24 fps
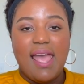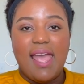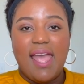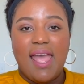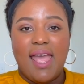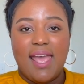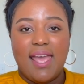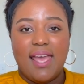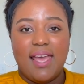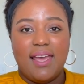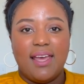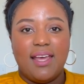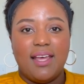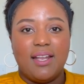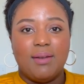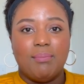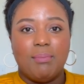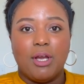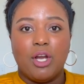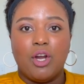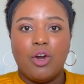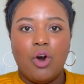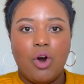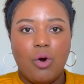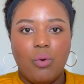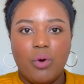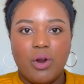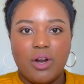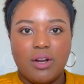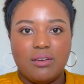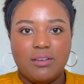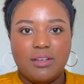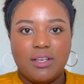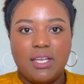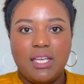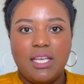and my
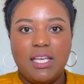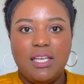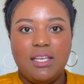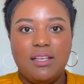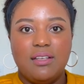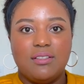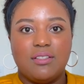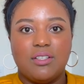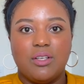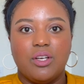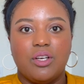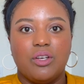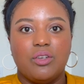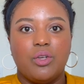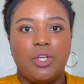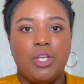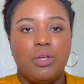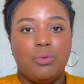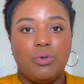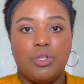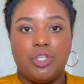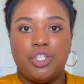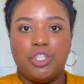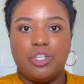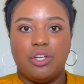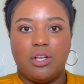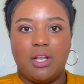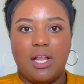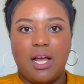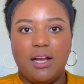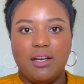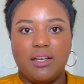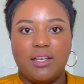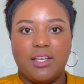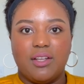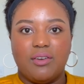coworker, he was Sri
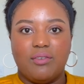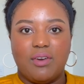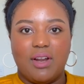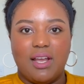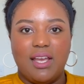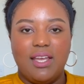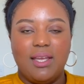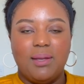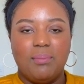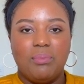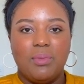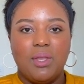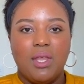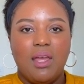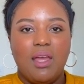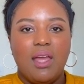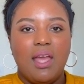Lankan, right?